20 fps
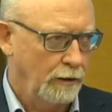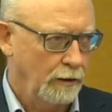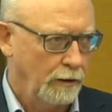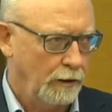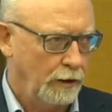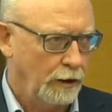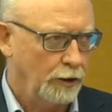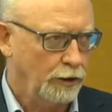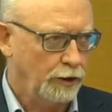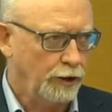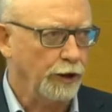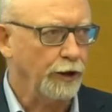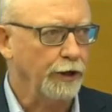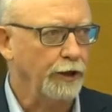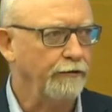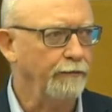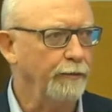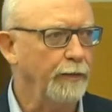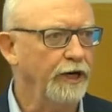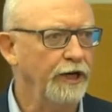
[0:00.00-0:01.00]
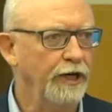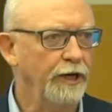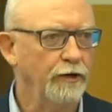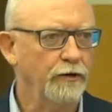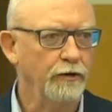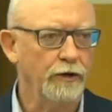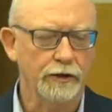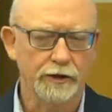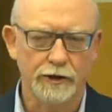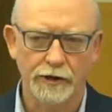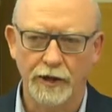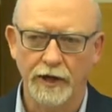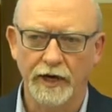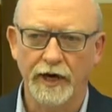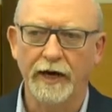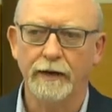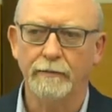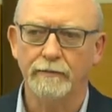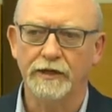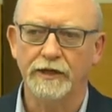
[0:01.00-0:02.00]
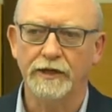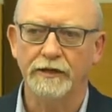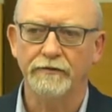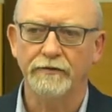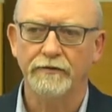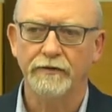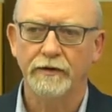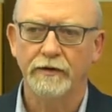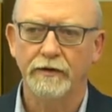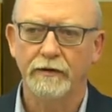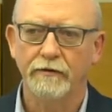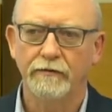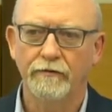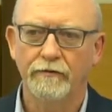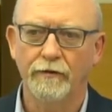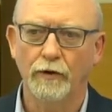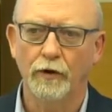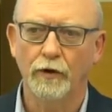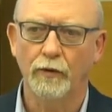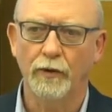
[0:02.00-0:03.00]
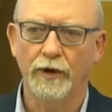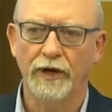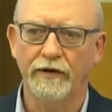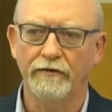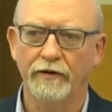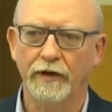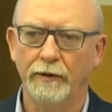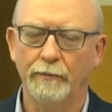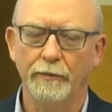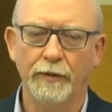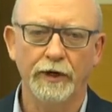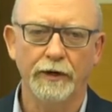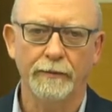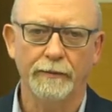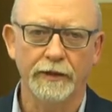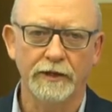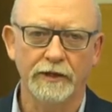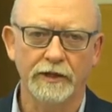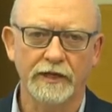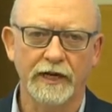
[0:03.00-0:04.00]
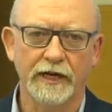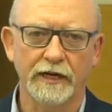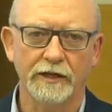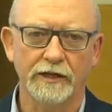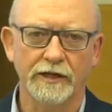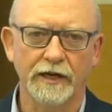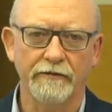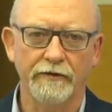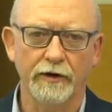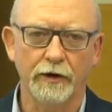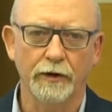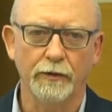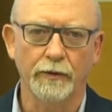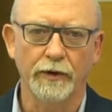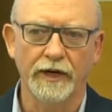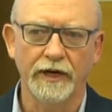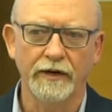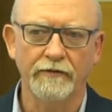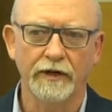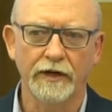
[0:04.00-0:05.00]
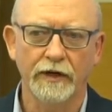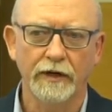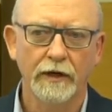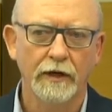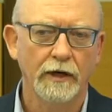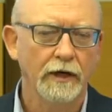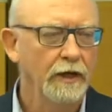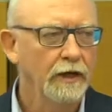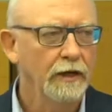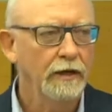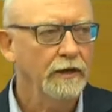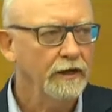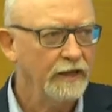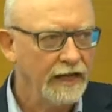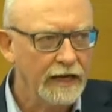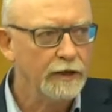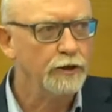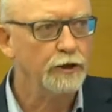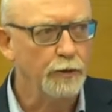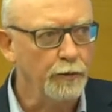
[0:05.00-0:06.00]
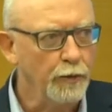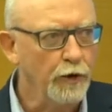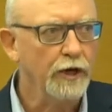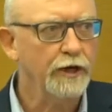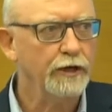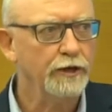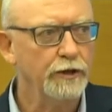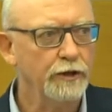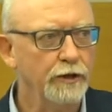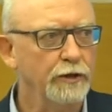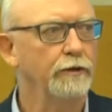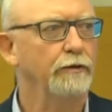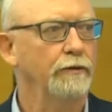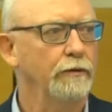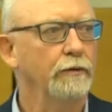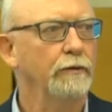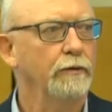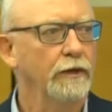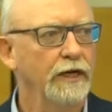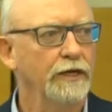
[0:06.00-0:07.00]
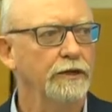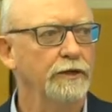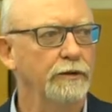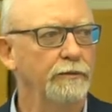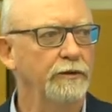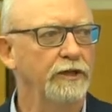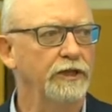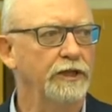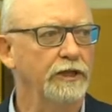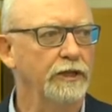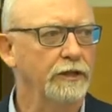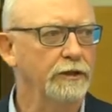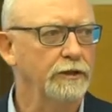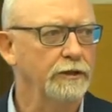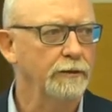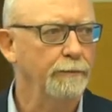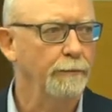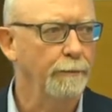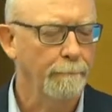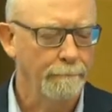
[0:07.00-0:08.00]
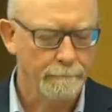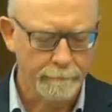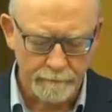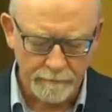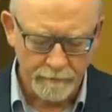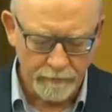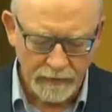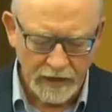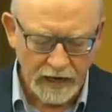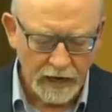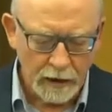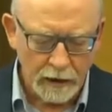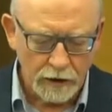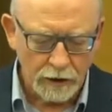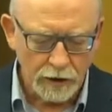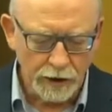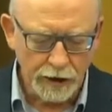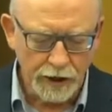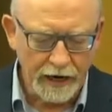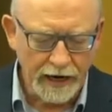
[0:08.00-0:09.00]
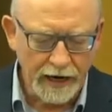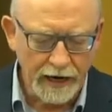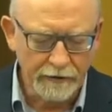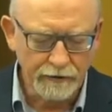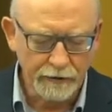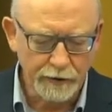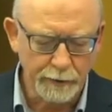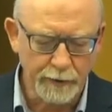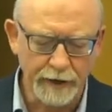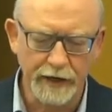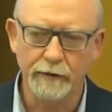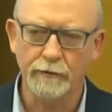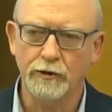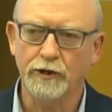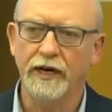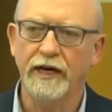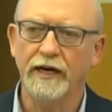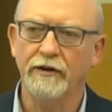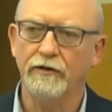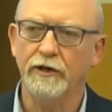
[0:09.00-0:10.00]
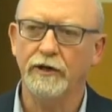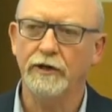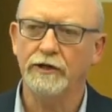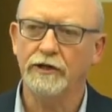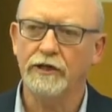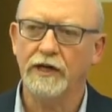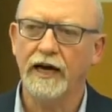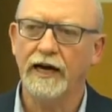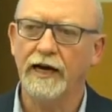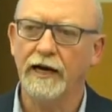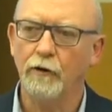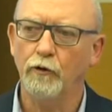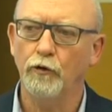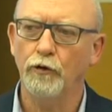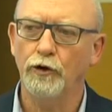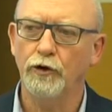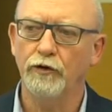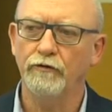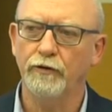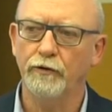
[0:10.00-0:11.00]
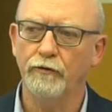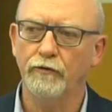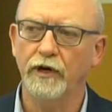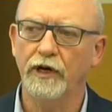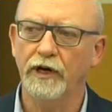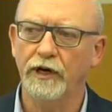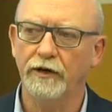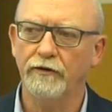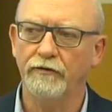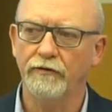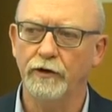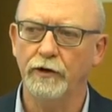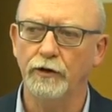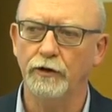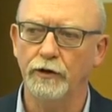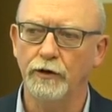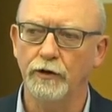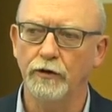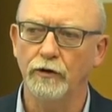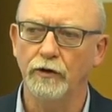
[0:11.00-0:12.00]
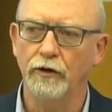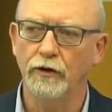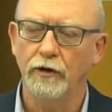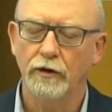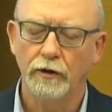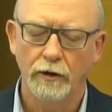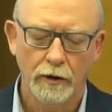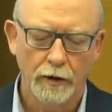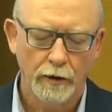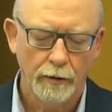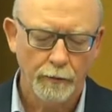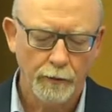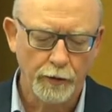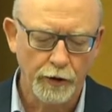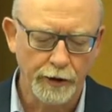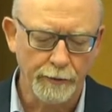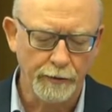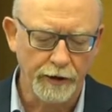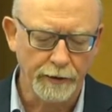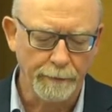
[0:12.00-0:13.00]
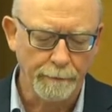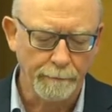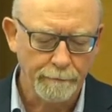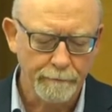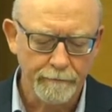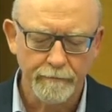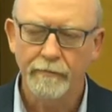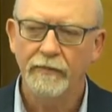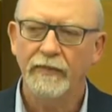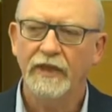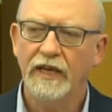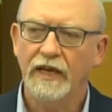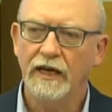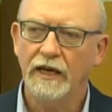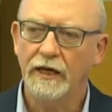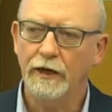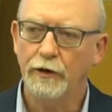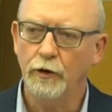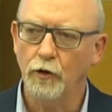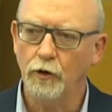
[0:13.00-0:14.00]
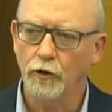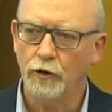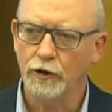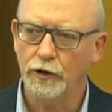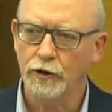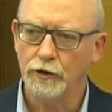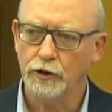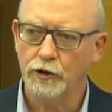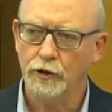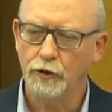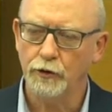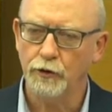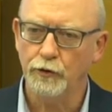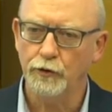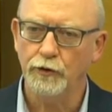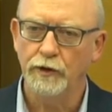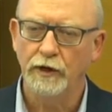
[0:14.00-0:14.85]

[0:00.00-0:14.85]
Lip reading: a chunk of money across to the captive for whatever purpose, tax saving or whatever. That's the price that has to be charged. So you have to be able to evidence how you've arrived at your premium in order to